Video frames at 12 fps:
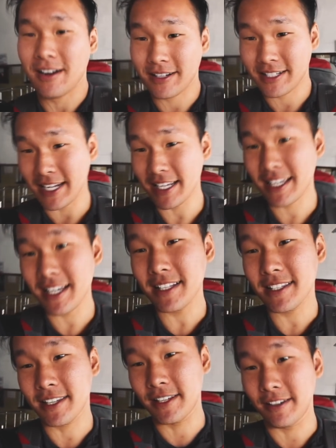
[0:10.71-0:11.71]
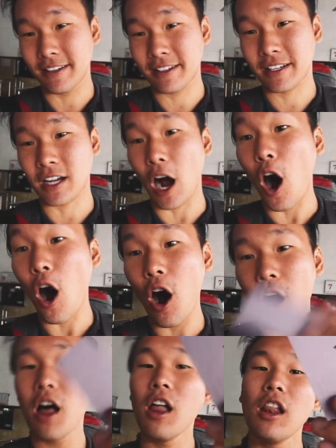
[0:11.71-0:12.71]
our ticket to
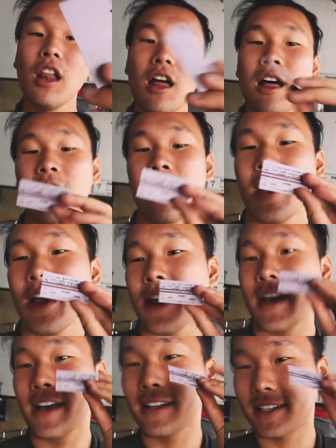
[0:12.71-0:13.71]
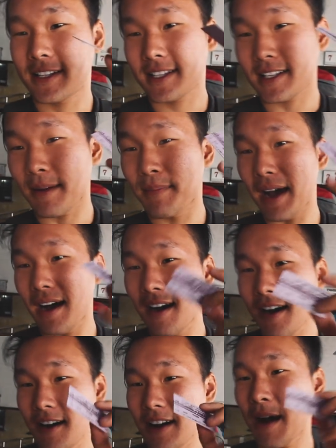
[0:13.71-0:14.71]
Galle. It's
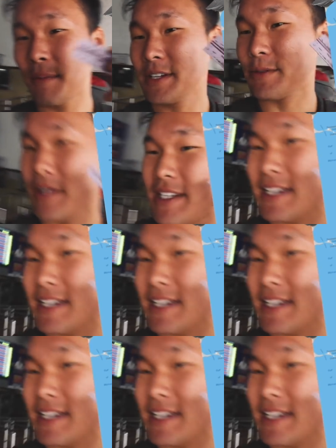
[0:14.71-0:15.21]
about, how much was